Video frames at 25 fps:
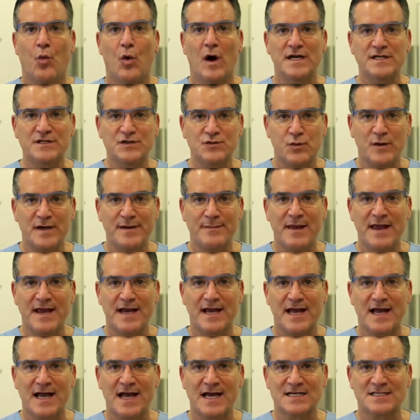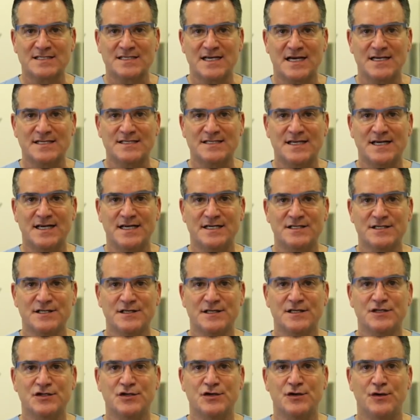Once we make access into
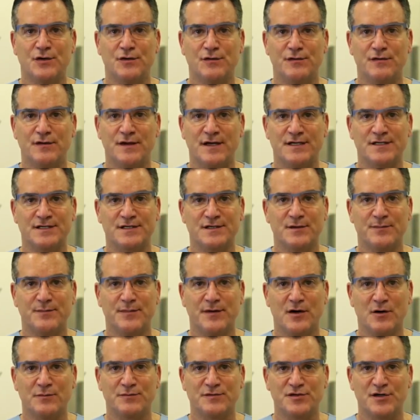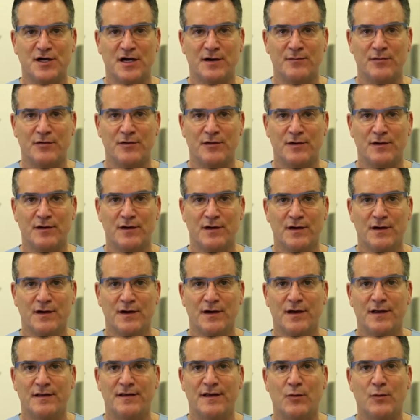the tooth, into the pulp chamber,
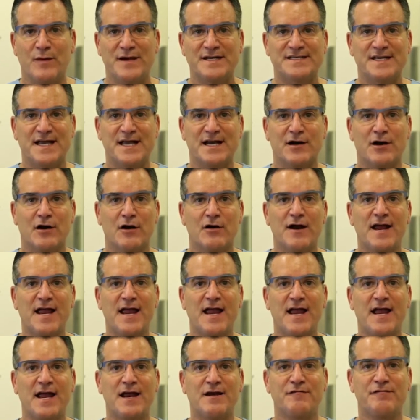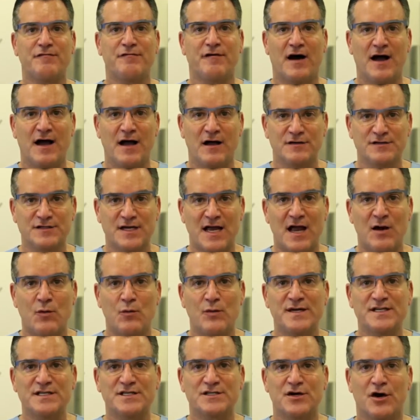then we take our hand files
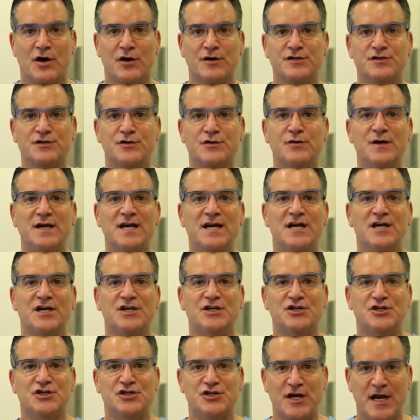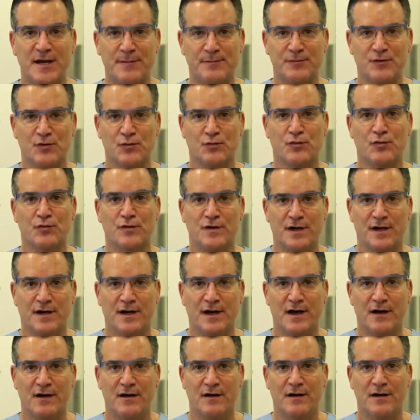and we start to shape the root
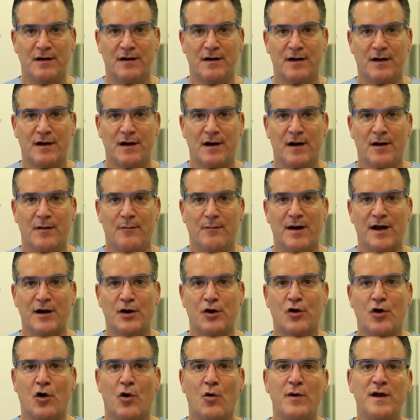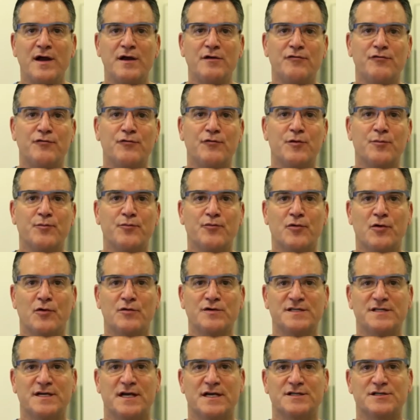canal. By going through the
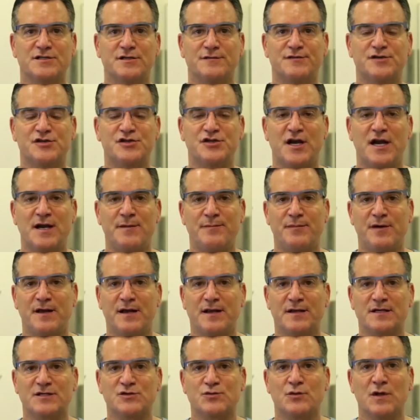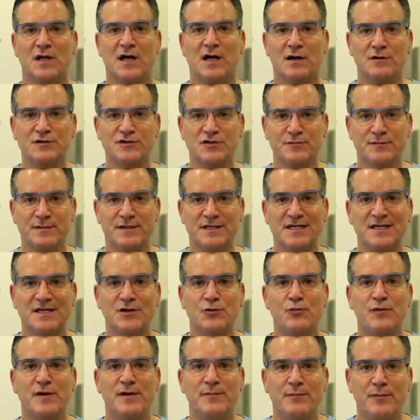process of shaping, this will
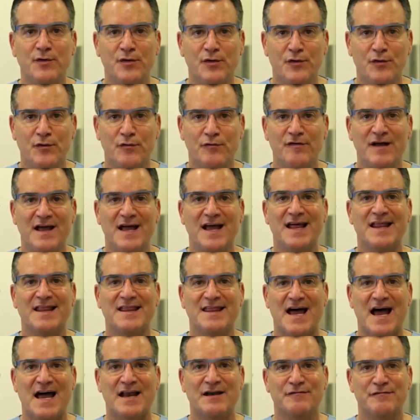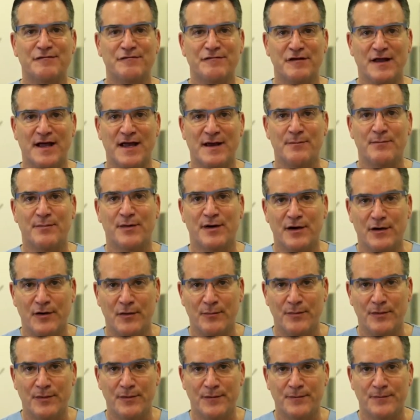ultimately remove that inflamed
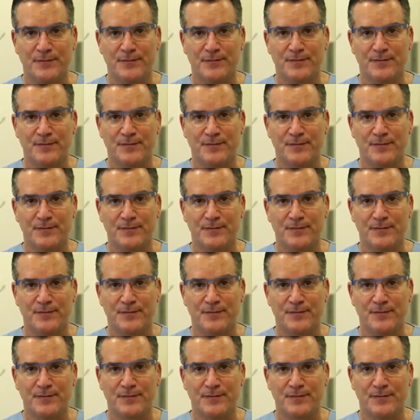pulp.